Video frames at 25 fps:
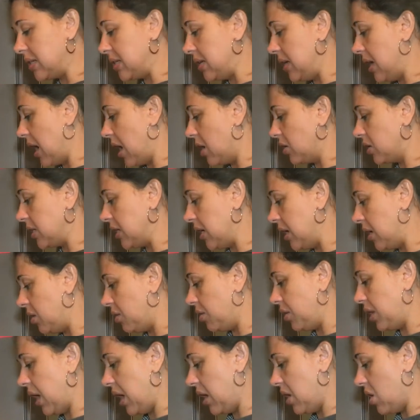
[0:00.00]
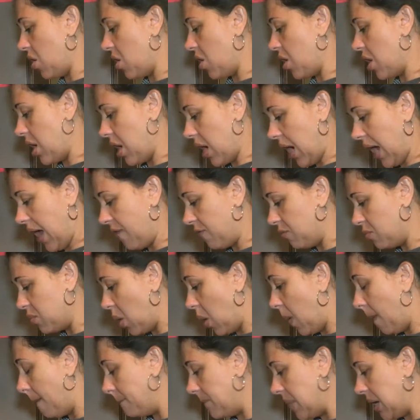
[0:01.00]
see how tender they are. I have them
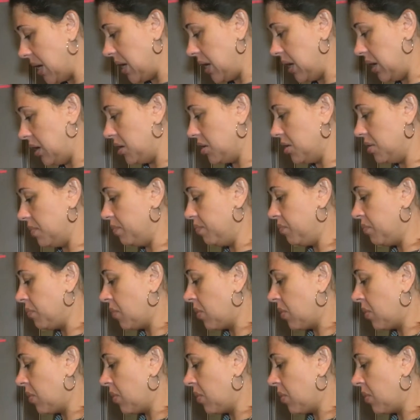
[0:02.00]
on medium.